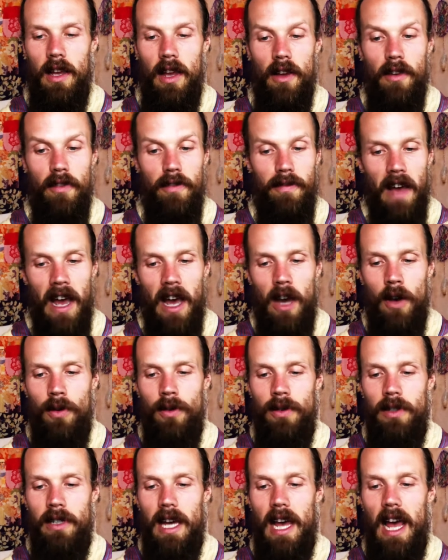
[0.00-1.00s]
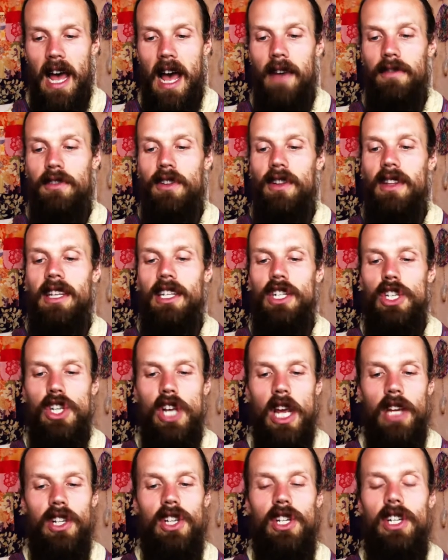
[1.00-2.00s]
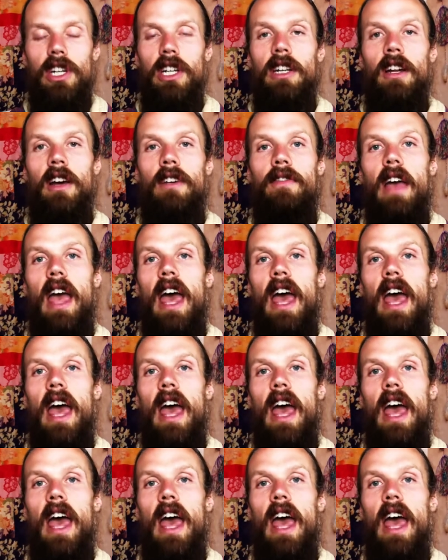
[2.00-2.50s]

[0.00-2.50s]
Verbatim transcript: found after the ingestion of